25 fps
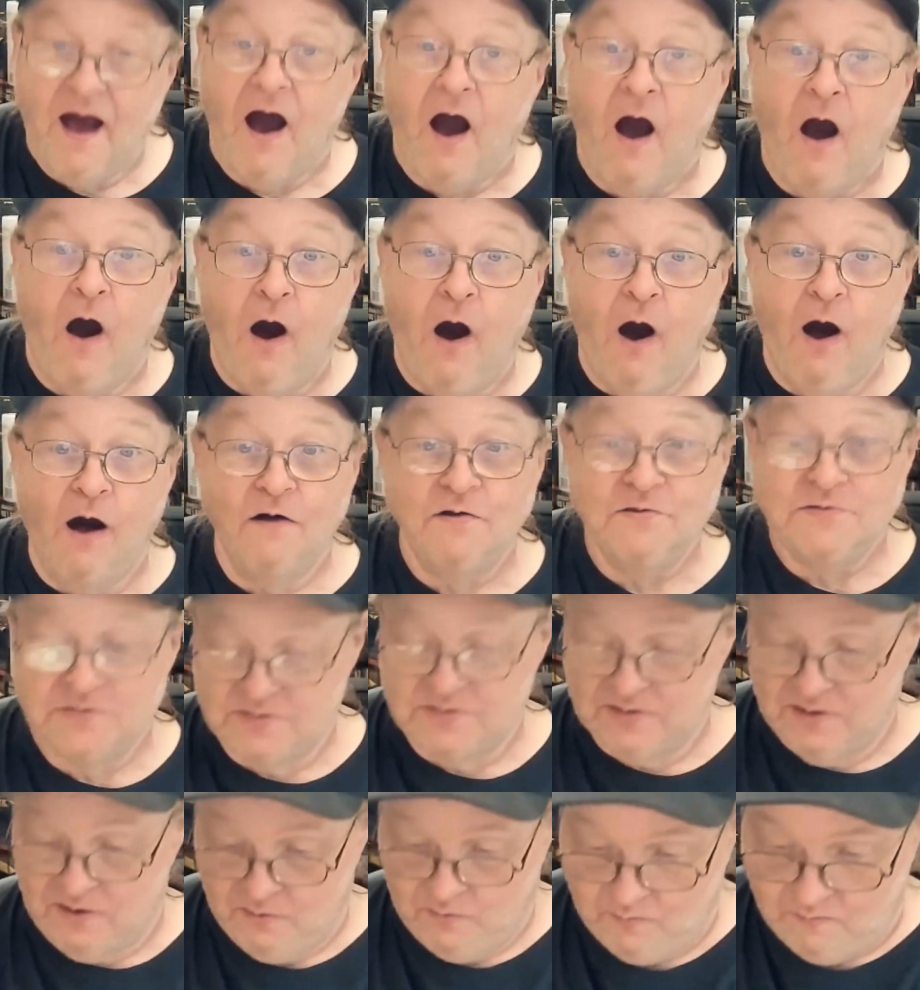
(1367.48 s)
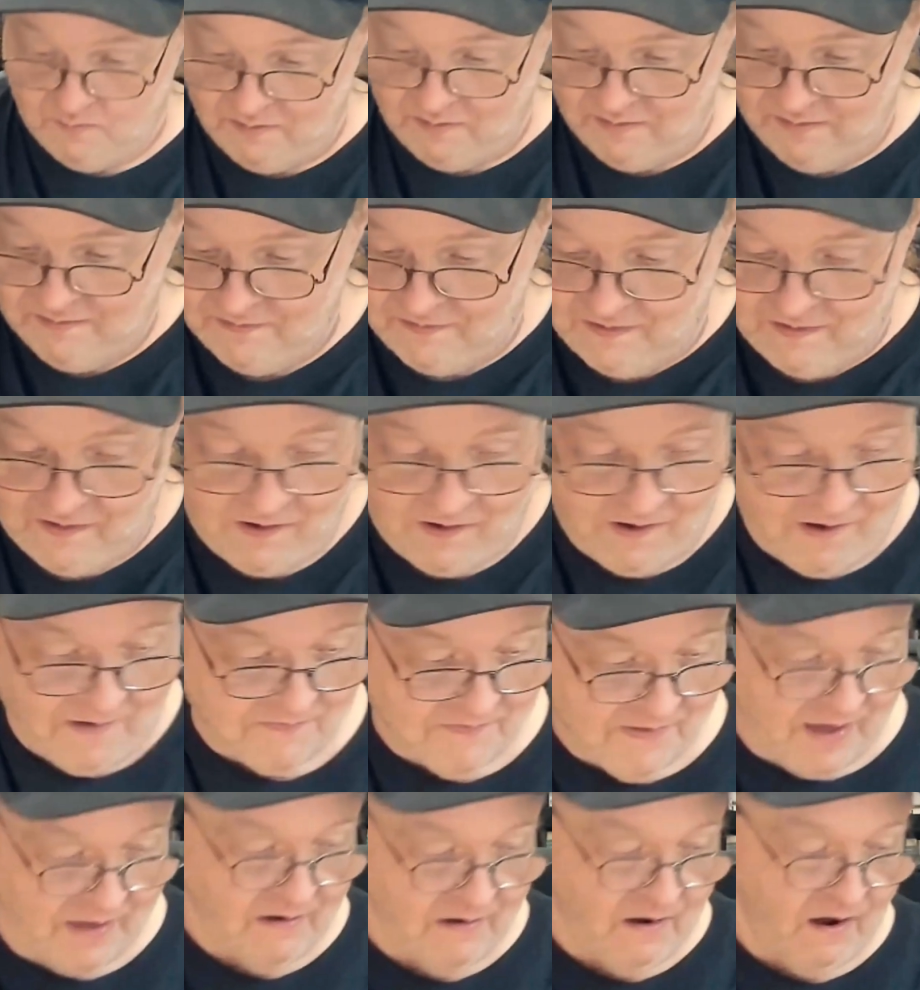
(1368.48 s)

Also, on that